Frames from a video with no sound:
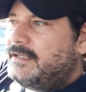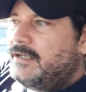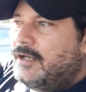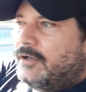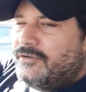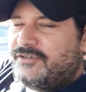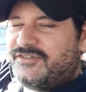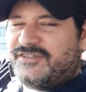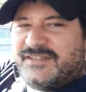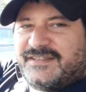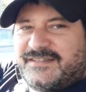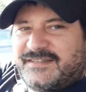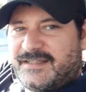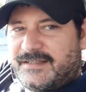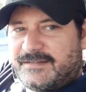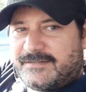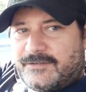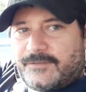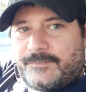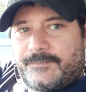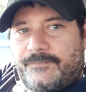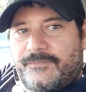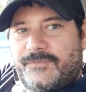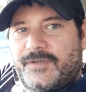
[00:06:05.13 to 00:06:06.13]
knows the
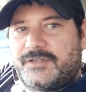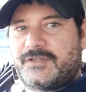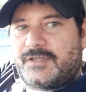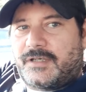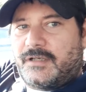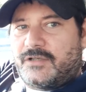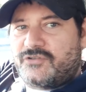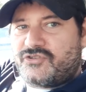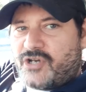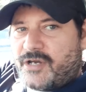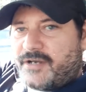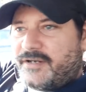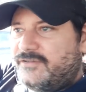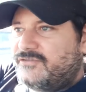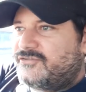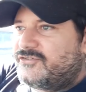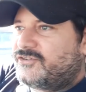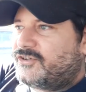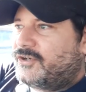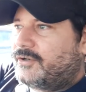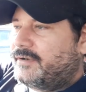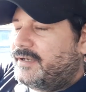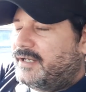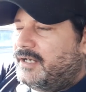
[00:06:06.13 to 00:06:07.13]
system that they're going to try to
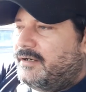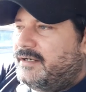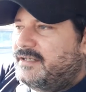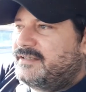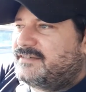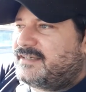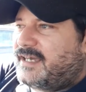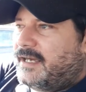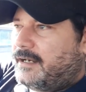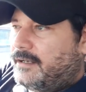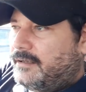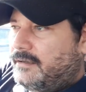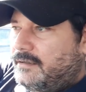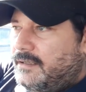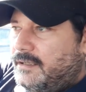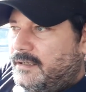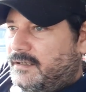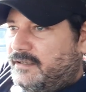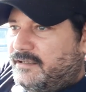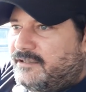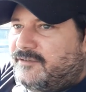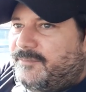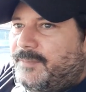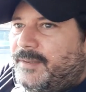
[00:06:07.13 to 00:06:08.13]
install here. He's got a
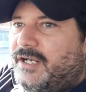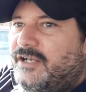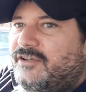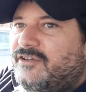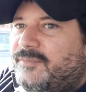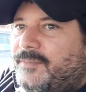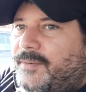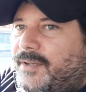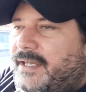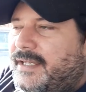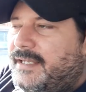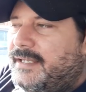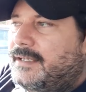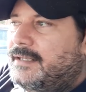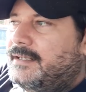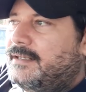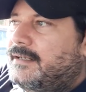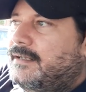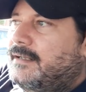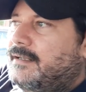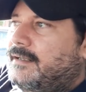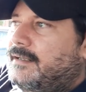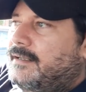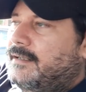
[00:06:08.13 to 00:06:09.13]
little experience playing it.
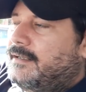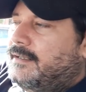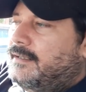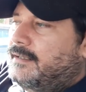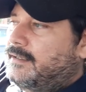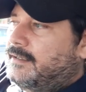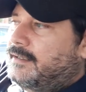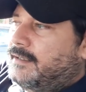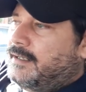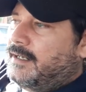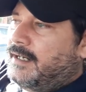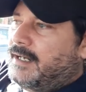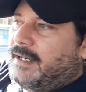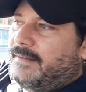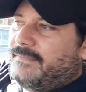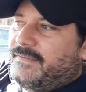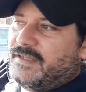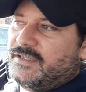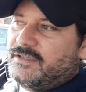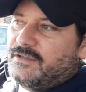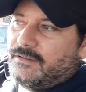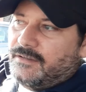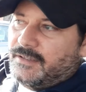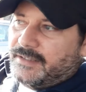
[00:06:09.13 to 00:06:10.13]
And
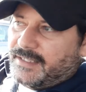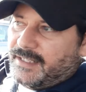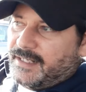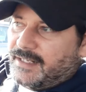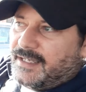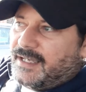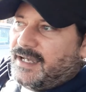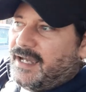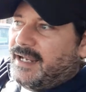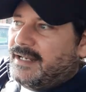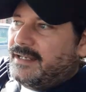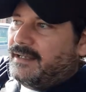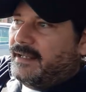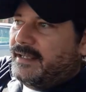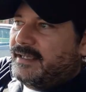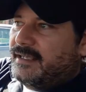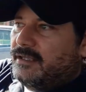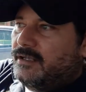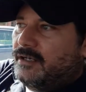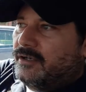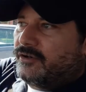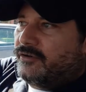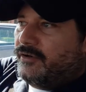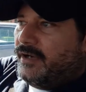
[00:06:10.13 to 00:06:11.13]
then you look at a guy
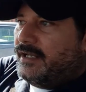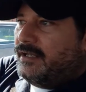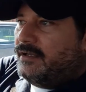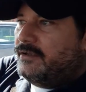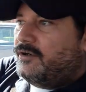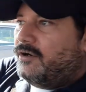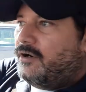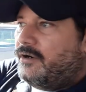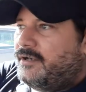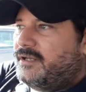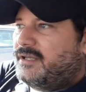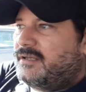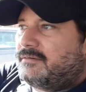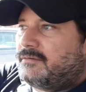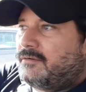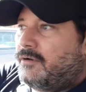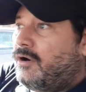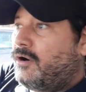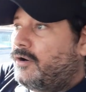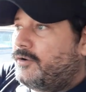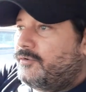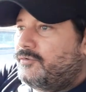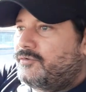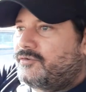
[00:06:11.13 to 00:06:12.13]
like, you know, Graylin
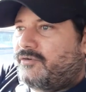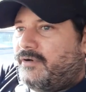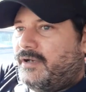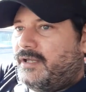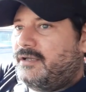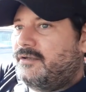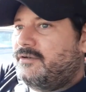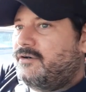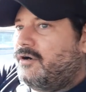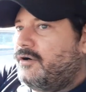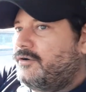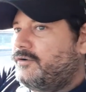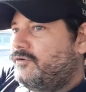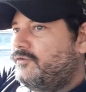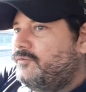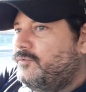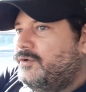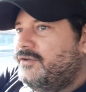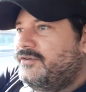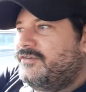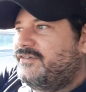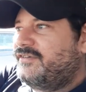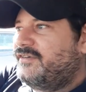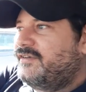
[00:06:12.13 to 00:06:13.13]
Arnold
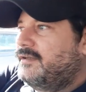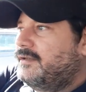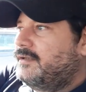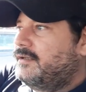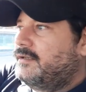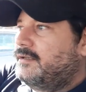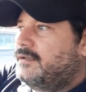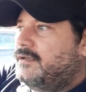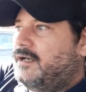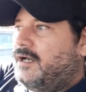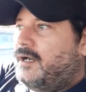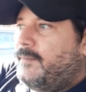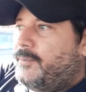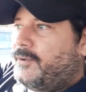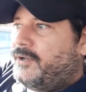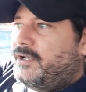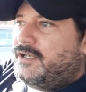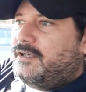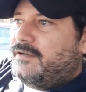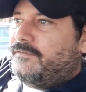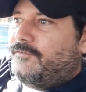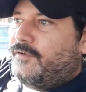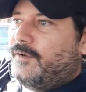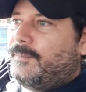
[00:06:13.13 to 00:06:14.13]
was a pretty
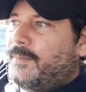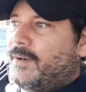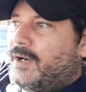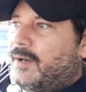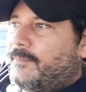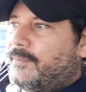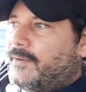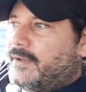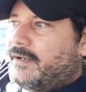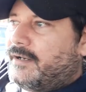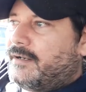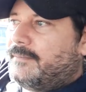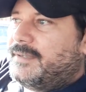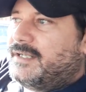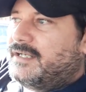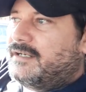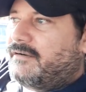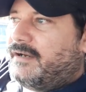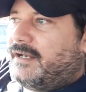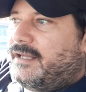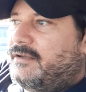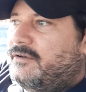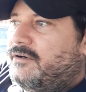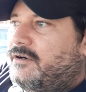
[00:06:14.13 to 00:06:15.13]
good football player. I mean,
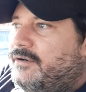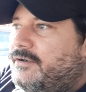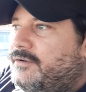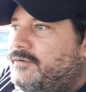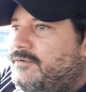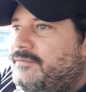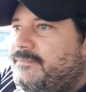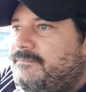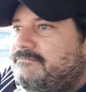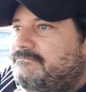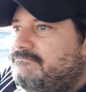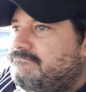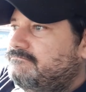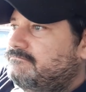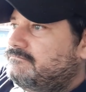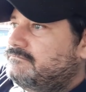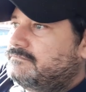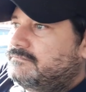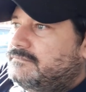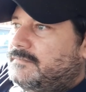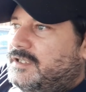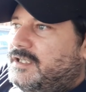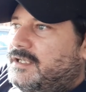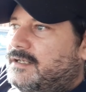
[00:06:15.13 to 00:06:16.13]
Graylin Arnold,
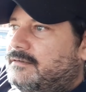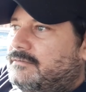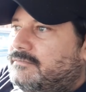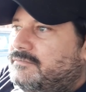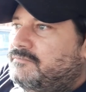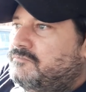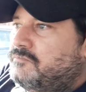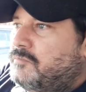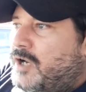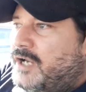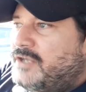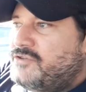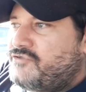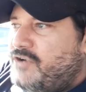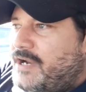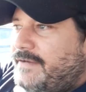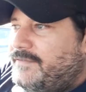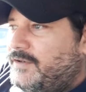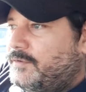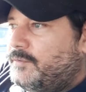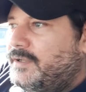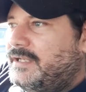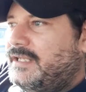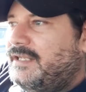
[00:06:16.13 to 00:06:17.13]
you know,
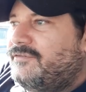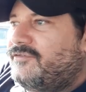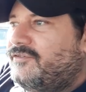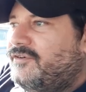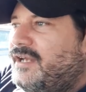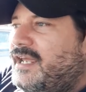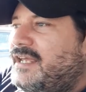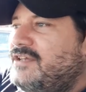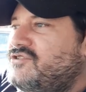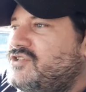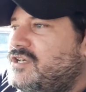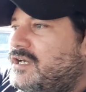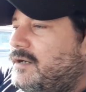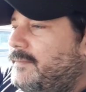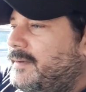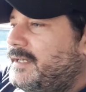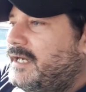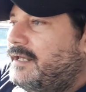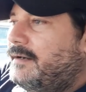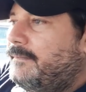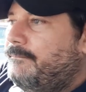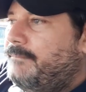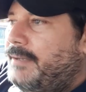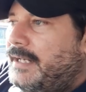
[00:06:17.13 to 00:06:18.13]
undrafted rookie free agent coming
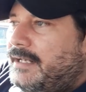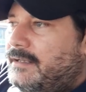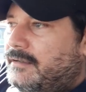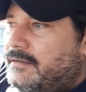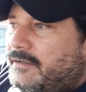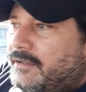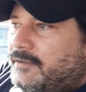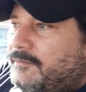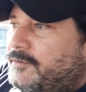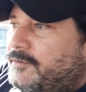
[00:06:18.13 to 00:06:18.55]
out of Baylor,